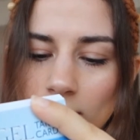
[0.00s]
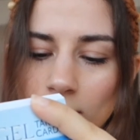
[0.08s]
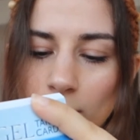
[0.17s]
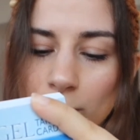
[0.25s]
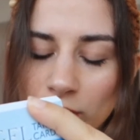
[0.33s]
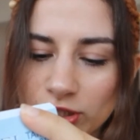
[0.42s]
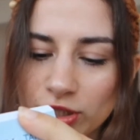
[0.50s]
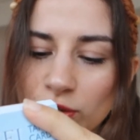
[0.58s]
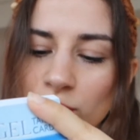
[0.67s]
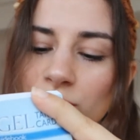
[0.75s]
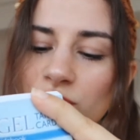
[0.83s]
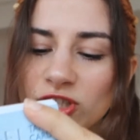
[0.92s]
a person
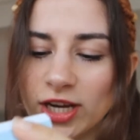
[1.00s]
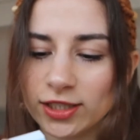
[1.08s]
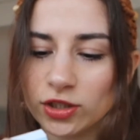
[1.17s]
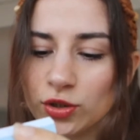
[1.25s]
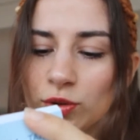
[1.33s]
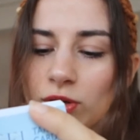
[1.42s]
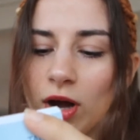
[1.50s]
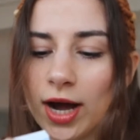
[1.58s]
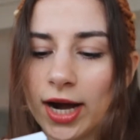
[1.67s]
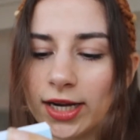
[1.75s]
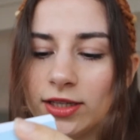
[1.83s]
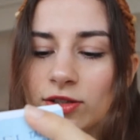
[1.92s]
who is gentle
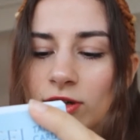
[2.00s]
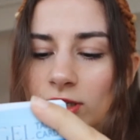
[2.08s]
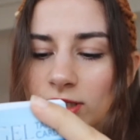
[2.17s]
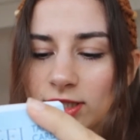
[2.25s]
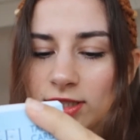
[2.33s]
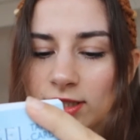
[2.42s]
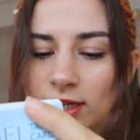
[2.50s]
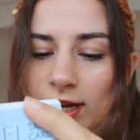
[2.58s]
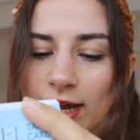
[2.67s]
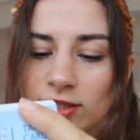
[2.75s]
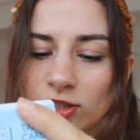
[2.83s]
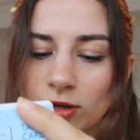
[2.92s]
kind artistic
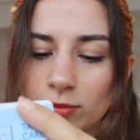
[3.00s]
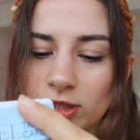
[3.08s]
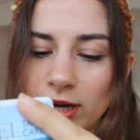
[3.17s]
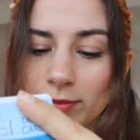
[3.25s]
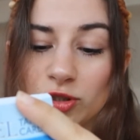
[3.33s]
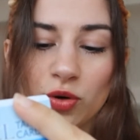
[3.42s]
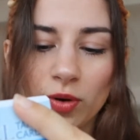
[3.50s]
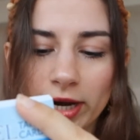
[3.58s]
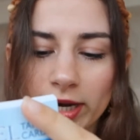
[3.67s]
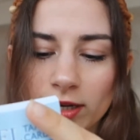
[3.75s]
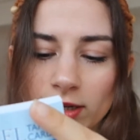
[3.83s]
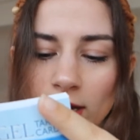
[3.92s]
and sometimes
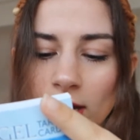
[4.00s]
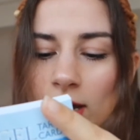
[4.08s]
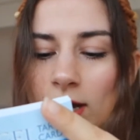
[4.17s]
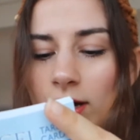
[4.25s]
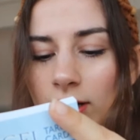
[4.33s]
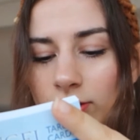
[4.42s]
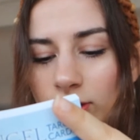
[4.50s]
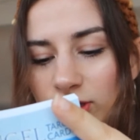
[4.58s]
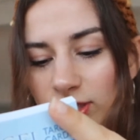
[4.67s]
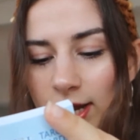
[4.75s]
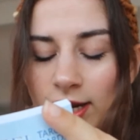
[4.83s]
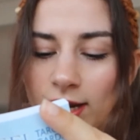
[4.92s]
quiet
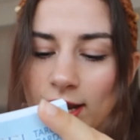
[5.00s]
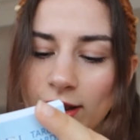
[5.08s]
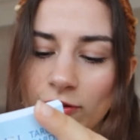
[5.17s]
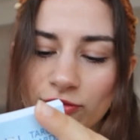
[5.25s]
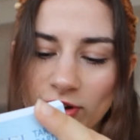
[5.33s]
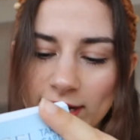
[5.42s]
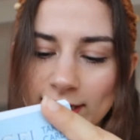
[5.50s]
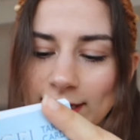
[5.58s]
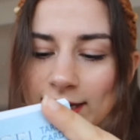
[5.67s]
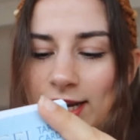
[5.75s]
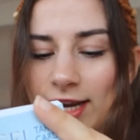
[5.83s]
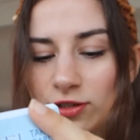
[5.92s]
understanding
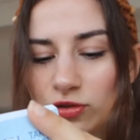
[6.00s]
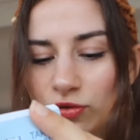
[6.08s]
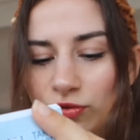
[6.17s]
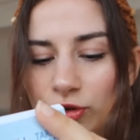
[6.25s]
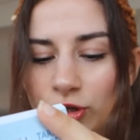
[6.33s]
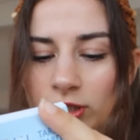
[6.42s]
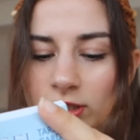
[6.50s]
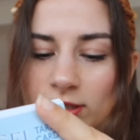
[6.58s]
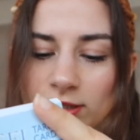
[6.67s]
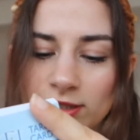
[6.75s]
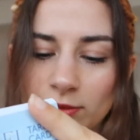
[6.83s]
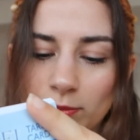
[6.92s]
friendly introvert
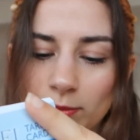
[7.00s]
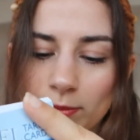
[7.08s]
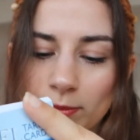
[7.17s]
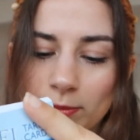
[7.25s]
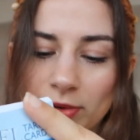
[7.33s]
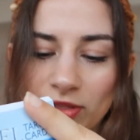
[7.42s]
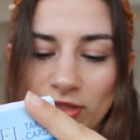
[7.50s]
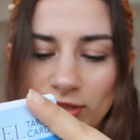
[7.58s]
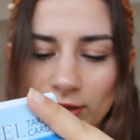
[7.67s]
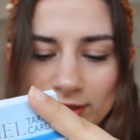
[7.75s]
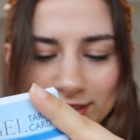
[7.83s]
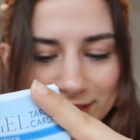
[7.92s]
sim
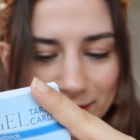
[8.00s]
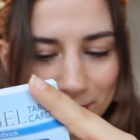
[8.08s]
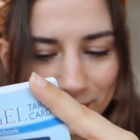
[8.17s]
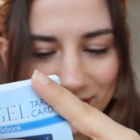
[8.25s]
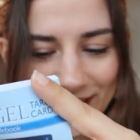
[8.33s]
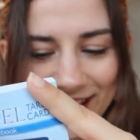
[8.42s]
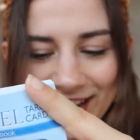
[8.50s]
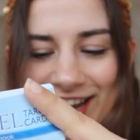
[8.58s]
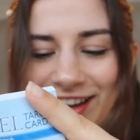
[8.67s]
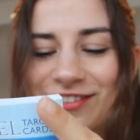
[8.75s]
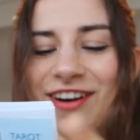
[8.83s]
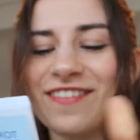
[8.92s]

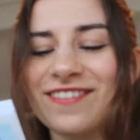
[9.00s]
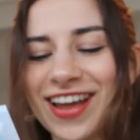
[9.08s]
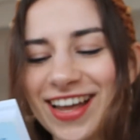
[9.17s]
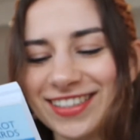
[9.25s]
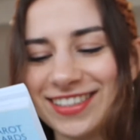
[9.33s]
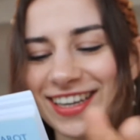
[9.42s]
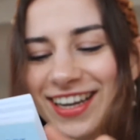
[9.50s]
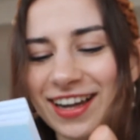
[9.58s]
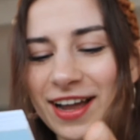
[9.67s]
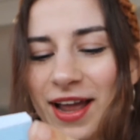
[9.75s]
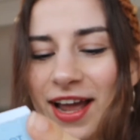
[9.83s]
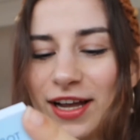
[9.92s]
sympathetic romantic
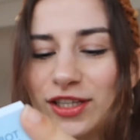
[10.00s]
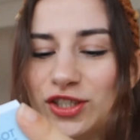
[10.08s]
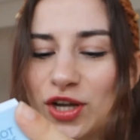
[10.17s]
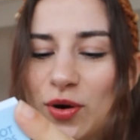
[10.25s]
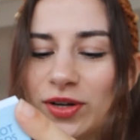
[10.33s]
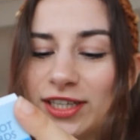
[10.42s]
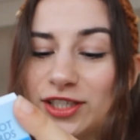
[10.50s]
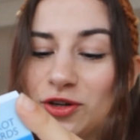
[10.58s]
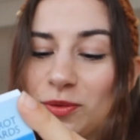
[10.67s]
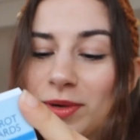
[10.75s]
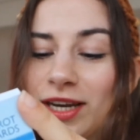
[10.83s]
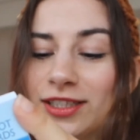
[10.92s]
so
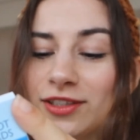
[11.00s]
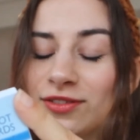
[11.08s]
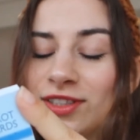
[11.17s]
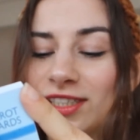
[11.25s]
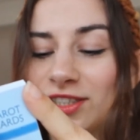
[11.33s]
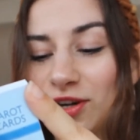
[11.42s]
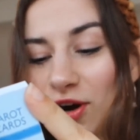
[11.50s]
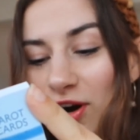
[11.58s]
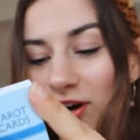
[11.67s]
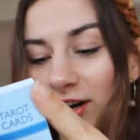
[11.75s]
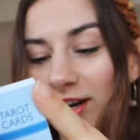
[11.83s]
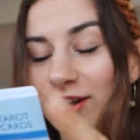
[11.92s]
additional meanings of this
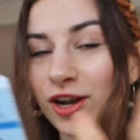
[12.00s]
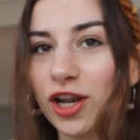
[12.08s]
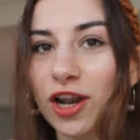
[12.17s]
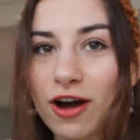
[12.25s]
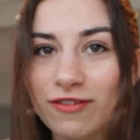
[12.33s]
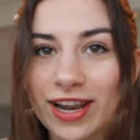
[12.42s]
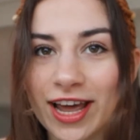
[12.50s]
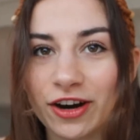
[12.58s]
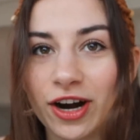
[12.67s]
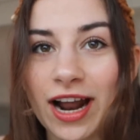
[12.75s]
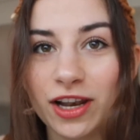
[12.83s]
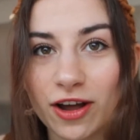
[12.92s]
card a love
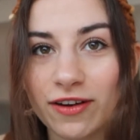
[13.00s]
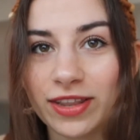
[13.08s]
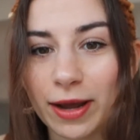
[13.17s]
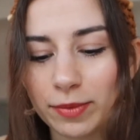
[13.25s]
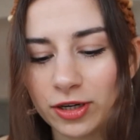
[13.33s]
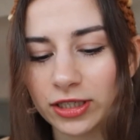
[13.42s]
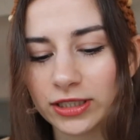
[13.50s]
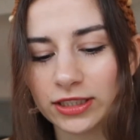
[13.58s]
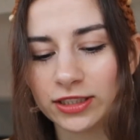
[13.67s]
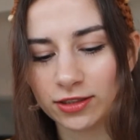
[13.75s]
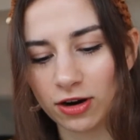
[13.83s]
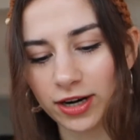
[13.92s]
letter i love that
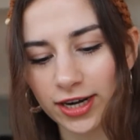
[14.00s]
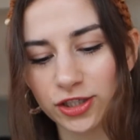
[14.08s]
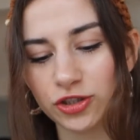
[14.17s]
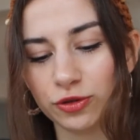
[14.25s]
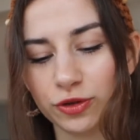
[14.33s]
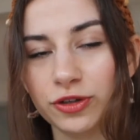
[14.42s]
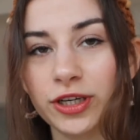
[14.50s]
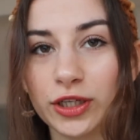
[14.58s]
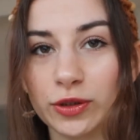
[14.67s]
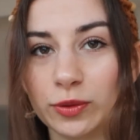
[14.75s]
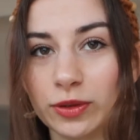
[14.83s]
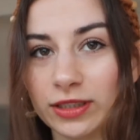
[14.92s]
because archangel
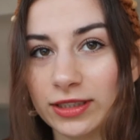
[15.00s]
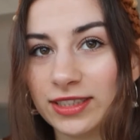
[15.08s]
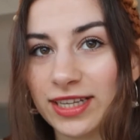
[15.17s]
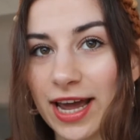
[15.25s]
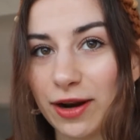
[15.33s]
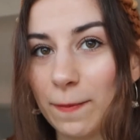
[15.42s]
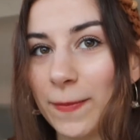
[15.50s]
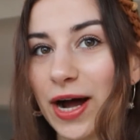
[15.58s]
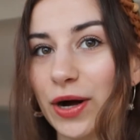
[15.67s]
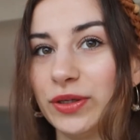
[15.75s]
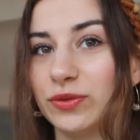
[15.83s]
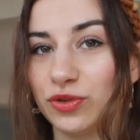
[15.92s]
uriel said
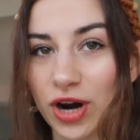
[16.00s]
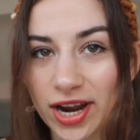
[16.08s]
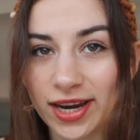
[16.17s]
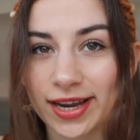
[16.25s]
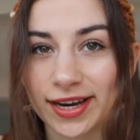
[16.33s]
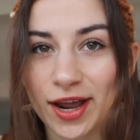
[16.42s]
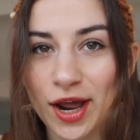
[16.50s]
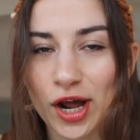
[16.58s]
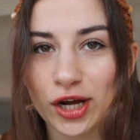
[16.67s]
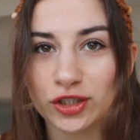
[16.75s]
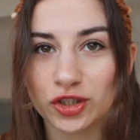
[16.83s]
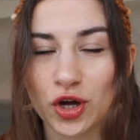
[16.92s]
about writing
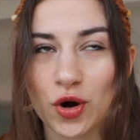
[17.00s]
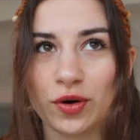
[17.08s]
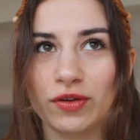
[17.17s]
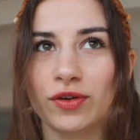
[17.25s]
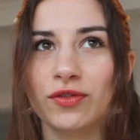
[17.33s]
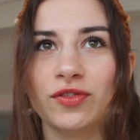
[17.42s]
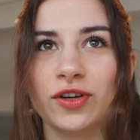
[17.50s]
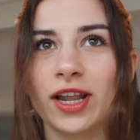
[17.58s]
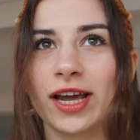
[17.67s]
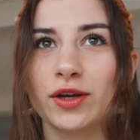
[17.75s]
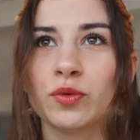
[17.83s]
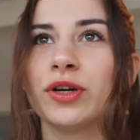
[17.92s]
so if you feel
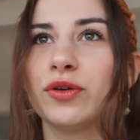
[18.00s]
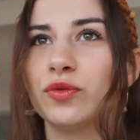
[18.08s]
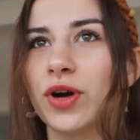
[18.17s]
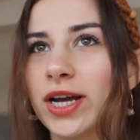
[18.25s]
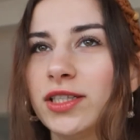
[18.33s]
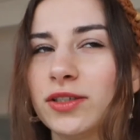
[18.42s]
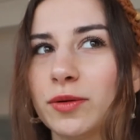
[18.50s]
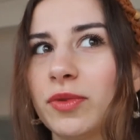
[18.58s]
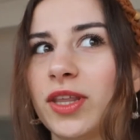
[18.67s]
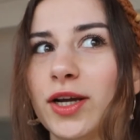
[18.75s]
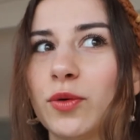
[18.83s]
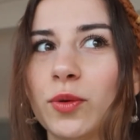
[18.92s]
like you want to write
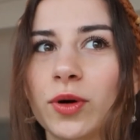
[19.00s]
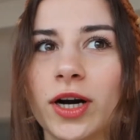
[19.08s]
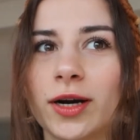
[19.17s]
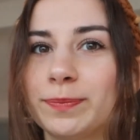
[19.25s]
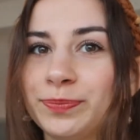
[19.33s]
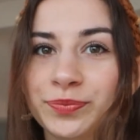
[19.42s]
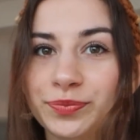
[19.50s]
something or